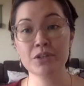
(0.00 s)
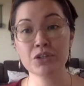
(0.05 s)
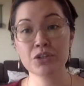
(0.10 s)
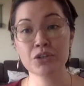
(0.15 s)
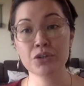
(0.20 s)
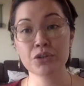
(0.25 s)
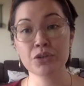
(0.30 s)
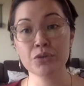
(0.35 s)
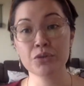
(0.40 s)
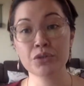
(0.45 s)

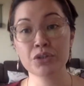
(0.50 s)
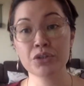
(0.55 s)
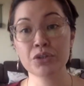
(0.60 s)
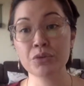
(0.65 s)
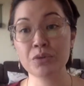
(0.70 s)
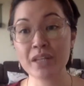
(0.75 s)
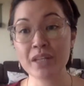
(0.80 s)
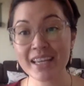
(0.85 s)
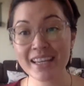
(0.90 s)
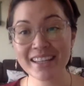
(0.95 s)
to
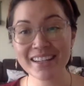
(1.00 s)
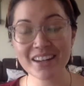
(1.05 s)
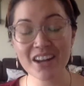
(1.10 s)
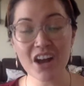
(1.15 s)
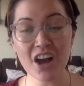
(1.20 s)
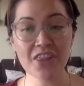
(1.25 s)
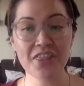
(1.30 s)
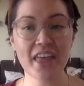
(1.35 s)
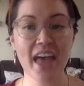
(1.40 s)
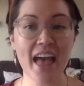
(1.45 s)
tune in
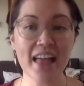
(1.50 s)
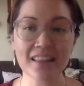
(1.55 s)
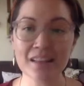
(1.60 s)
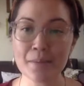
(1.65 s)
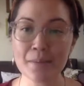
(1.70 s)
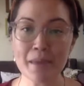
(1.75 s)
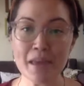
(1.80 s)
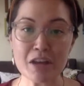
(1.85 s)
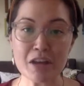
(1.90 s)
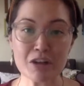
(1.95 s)
on the
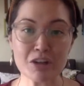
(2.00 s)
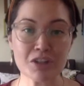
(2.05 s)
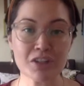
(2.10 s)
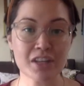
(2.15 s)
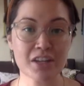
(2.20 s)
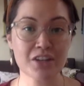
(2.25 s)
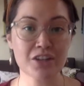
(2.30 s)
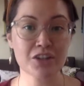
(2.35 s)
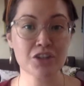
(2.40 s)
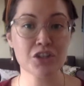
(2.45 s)
Ella Baker
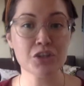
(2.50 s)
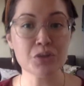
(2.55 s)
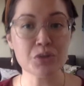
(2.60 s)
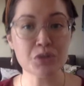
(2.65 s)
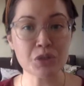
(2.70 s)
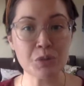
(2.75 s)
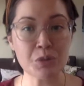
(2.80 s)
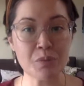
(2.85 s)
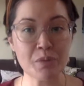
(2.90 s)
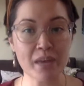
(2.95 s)
Center's
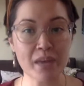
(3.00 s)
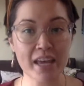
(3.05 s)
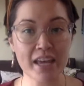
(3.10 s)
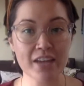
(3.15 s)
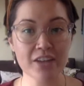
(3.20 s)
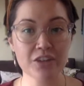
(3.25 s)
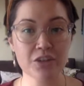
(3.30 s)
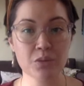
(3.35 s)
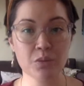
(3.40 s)
YouTube page,